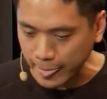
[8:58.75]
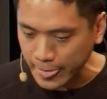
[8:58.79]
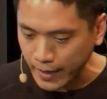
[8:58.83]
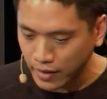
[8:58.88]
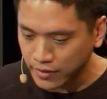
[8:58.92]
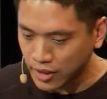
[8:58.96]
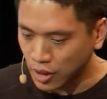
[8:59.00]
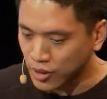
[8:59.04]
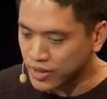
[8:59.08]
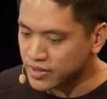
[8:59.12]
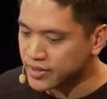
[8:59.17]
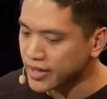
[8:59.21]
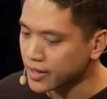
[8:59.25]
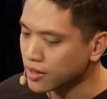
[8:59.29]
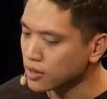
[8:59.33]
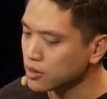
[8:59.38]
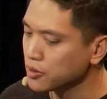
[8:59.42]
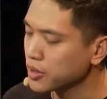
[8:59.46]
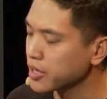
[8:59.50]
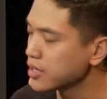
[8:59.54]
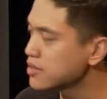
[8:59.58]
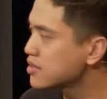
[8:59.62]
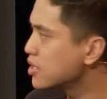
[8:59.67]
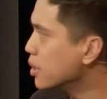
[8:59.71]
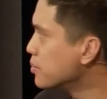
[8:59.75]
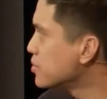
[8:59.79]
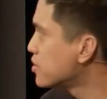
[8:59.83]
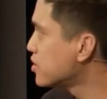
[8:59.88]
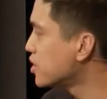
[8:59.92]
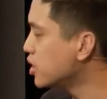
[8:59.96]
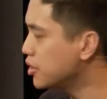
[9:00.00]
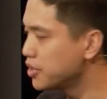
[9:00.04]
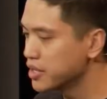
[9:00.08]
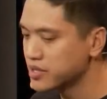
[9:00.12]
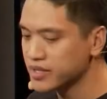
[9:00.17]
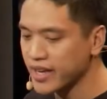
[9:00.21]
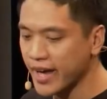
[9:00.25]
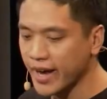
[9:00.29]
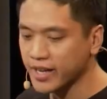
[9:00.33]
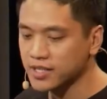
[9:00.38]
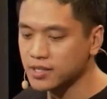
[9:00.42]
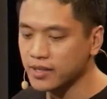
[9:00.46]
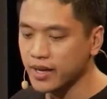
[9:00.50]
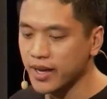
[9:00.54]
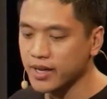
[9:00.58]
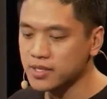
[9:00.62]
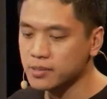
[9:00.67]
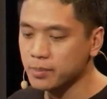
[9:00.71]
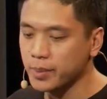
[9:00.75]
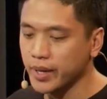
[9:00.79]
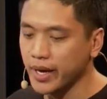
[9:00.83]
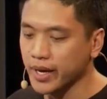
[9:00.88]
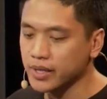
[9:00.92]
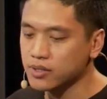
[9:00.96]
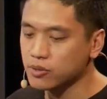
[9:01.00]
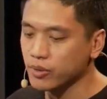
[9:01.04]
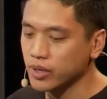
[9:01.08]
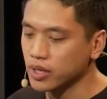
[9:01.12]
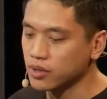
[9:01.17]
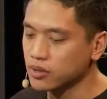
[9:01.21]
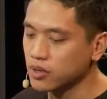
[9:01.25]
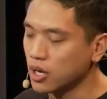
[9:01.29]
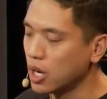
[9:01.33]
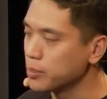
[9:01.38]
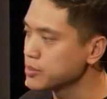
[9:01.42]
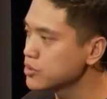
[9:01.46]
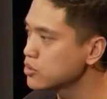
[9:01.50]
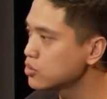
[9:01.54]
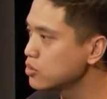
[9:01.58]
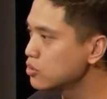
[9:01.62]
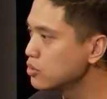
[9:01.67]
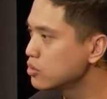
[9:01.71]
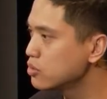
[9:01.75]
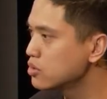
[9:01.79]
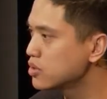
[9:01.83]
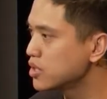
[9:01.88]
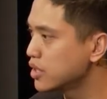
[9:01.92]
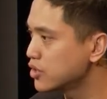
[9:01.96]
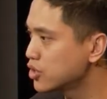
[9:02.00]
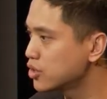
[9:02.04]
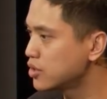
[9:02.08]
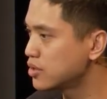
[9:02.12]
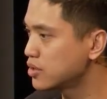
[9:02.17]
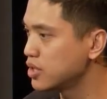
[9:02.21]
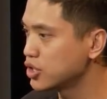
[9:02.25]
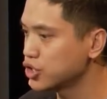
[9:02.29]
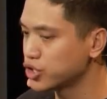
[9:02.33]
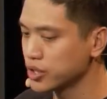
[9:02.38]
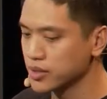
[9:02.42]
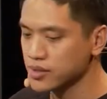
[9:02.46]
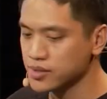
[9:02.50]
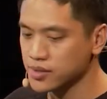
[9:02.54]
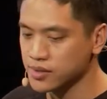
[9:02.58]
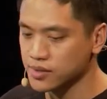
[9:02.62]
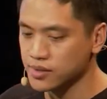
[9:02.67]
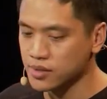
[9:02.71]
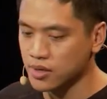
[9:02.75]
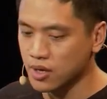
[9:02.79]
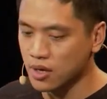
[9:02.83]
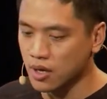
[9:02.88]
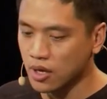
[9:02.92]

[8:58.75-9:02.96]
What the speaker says: Now let's take a look at some serious aspects when it comes to such decisions.